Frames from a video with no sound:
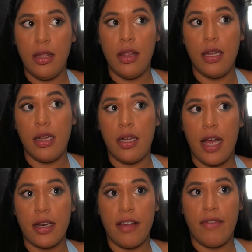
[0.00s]
the
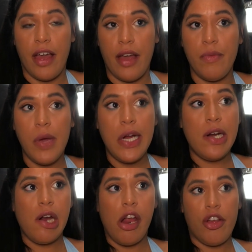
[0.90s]
detective that
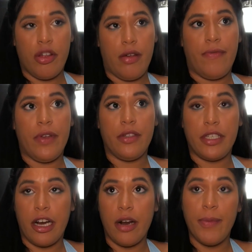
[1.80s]
she feels
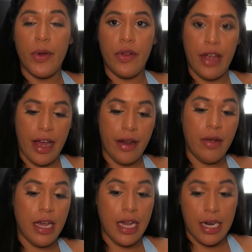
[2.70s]
terrible that
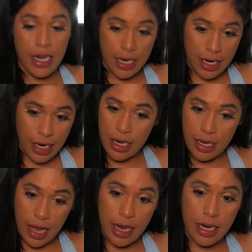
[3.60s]
he did
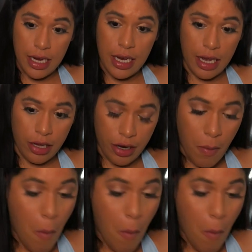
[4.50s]
kill her.